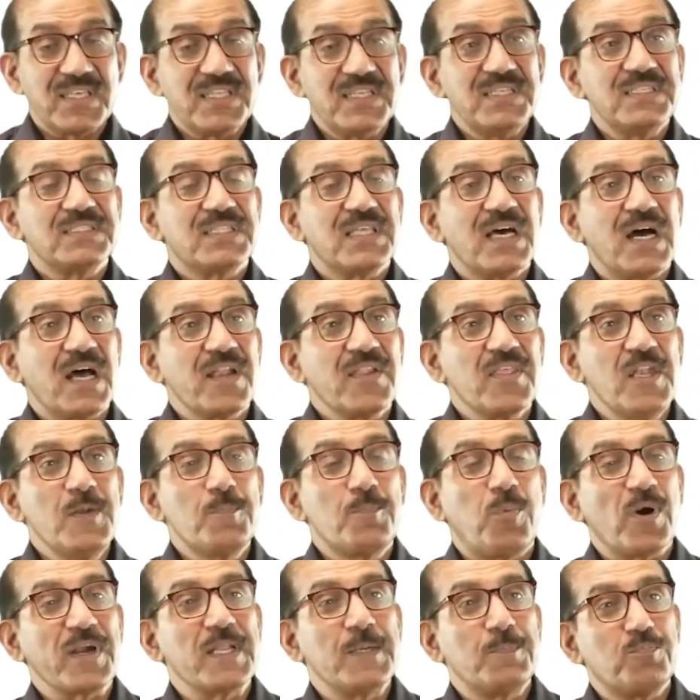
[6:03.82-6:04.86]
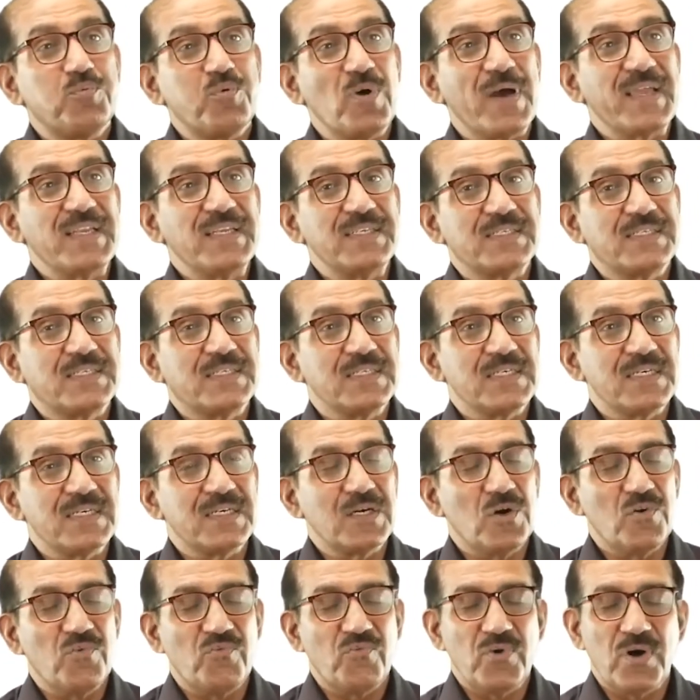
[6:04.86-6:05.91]
Then the other important point,
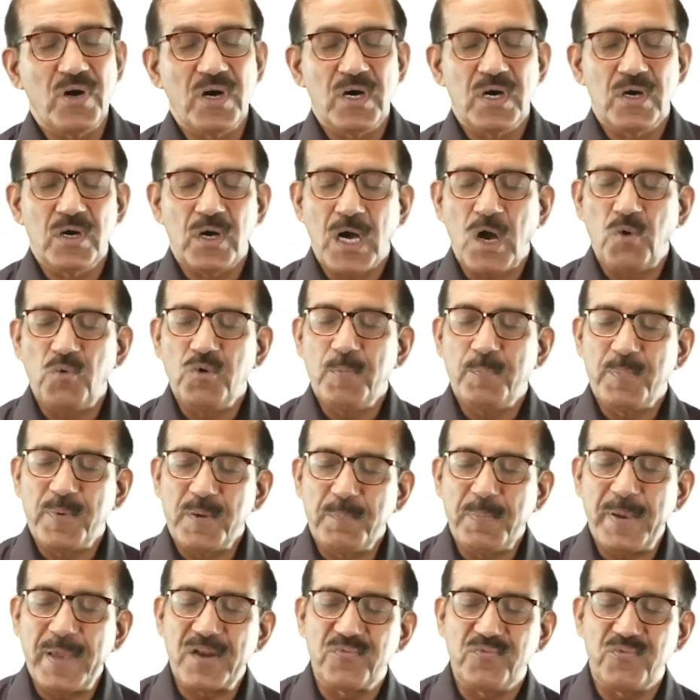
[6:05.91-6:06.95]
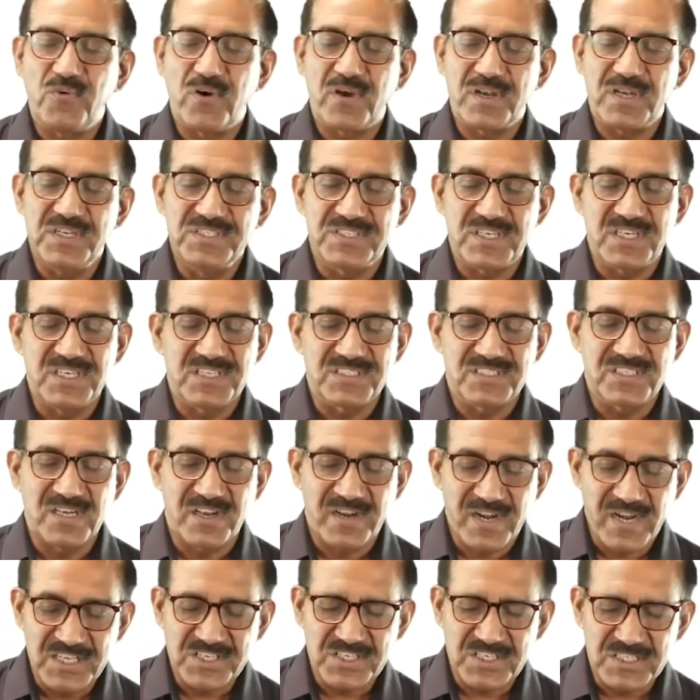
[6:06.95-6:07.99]
how we prepare for
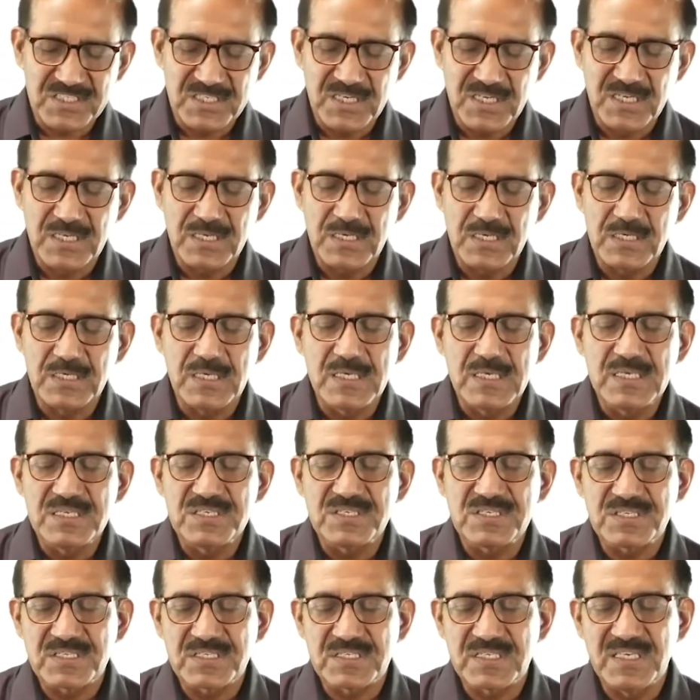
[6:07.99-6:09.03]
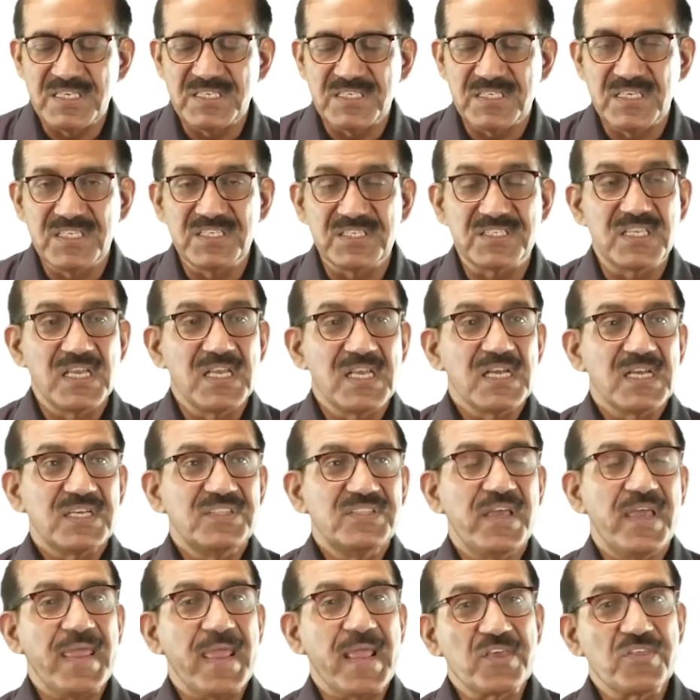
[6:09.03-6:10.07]
international relation is
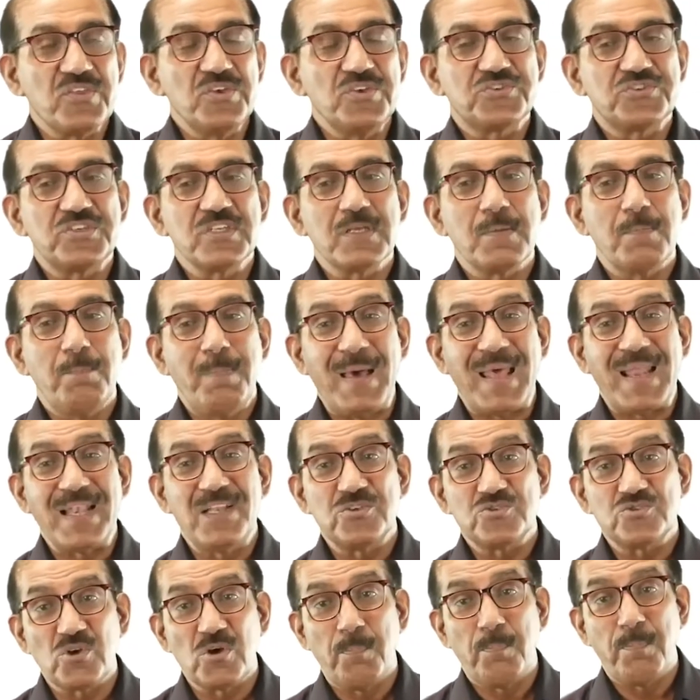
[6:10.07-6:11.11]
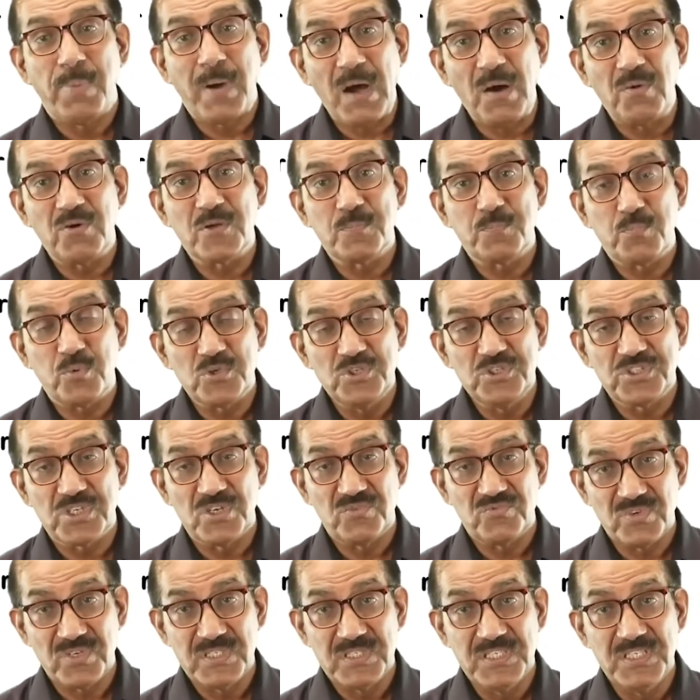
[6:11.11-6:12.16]
the existing balance of power
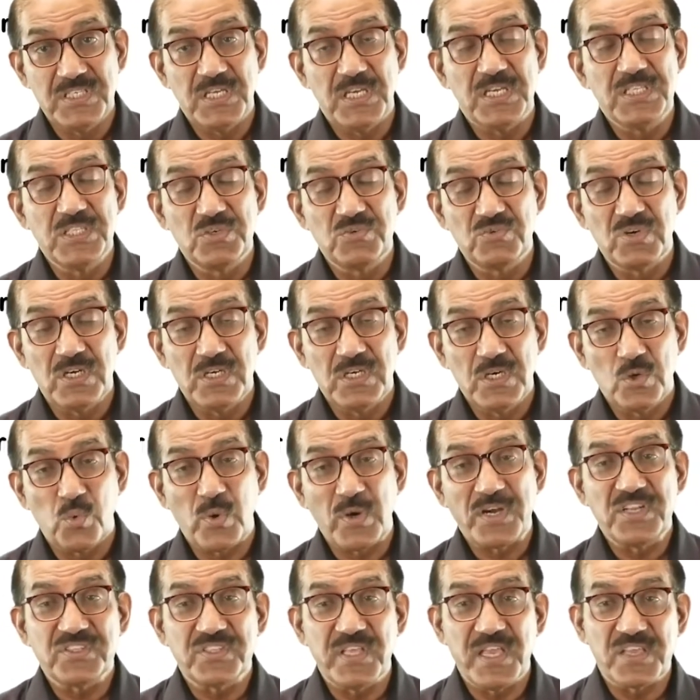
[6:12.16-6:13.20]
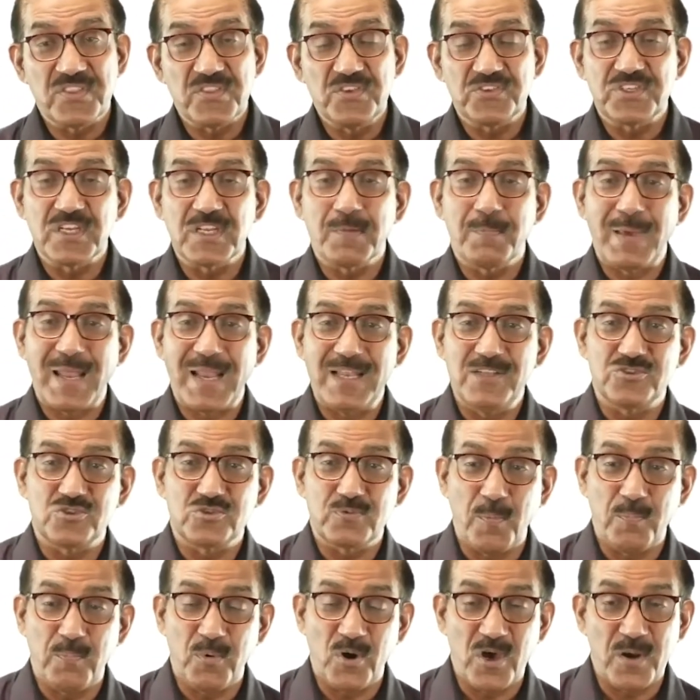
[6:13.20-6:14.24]
position in the world. What is the existing
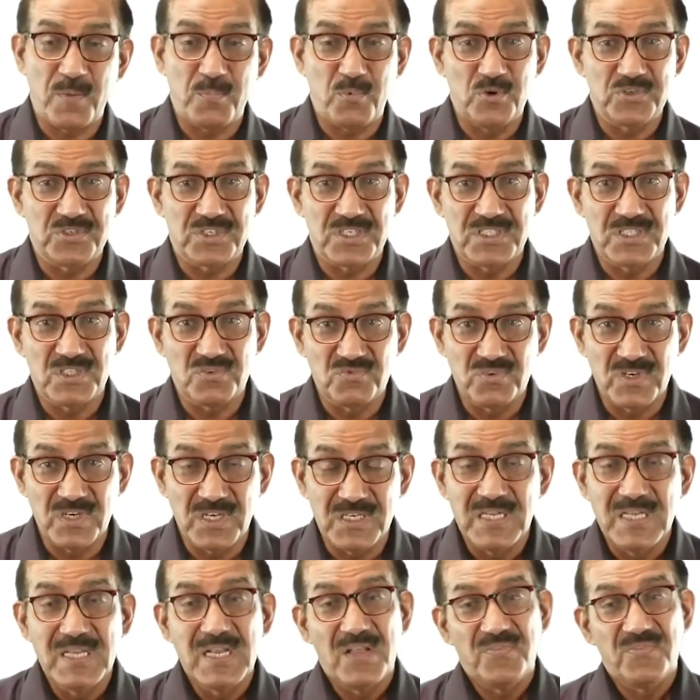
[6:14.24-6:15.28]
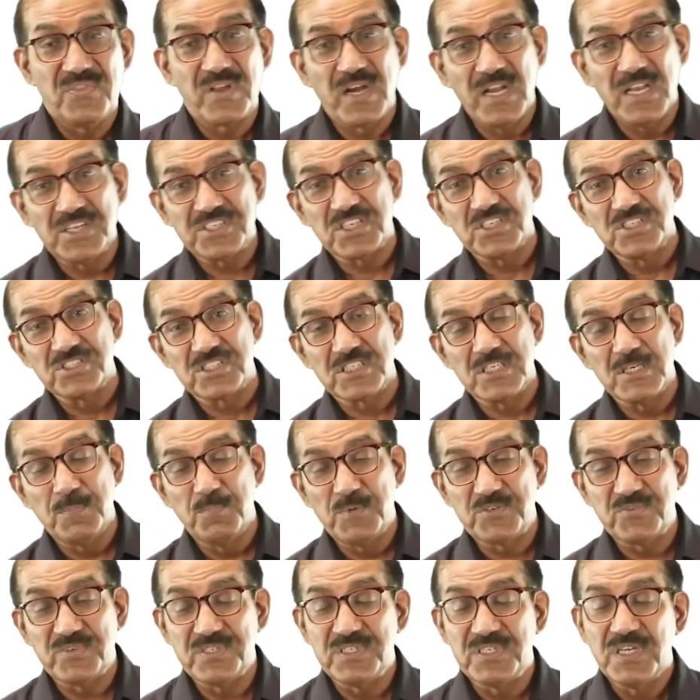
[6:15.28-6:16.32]
balance of power position in the world? The
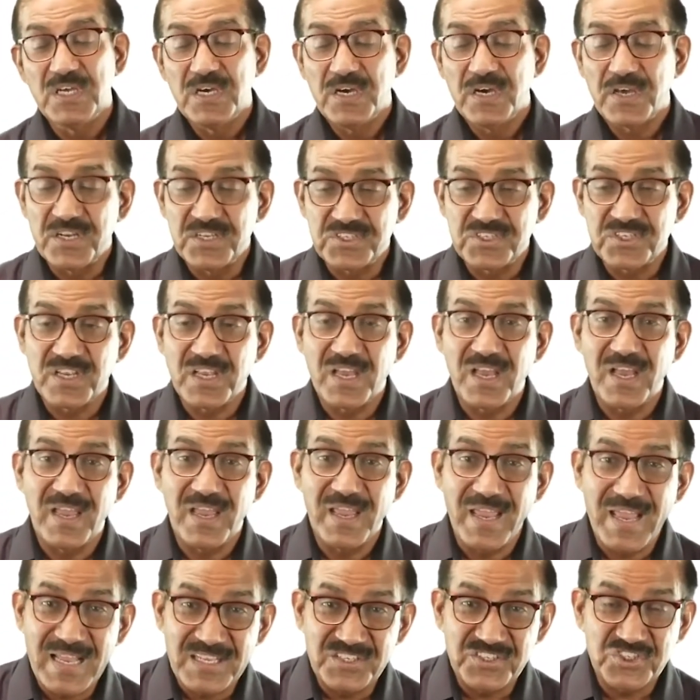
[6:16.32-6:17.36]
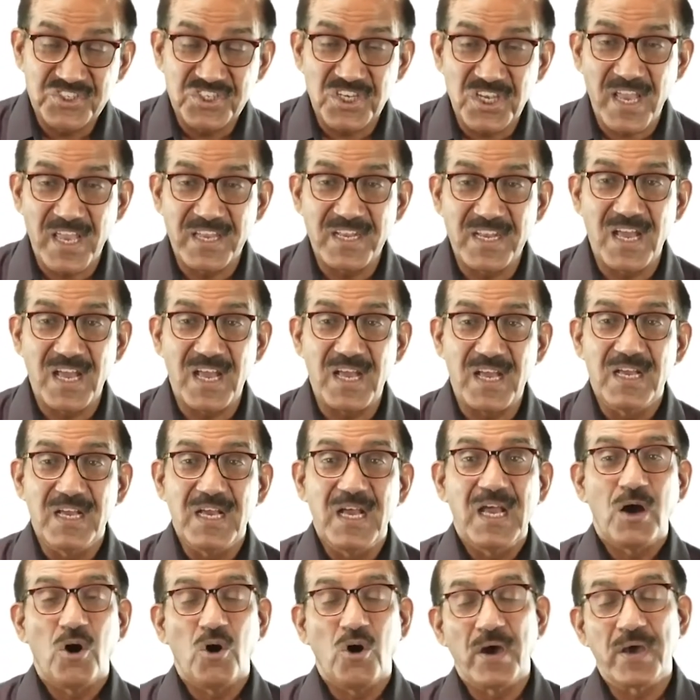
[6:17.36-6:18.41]
relationship between Russia and China,
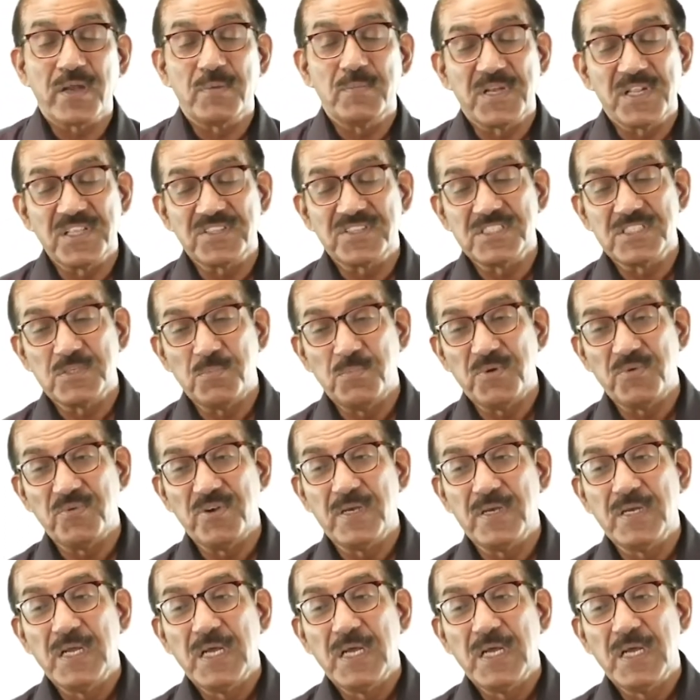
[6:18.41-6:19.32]
or the relationship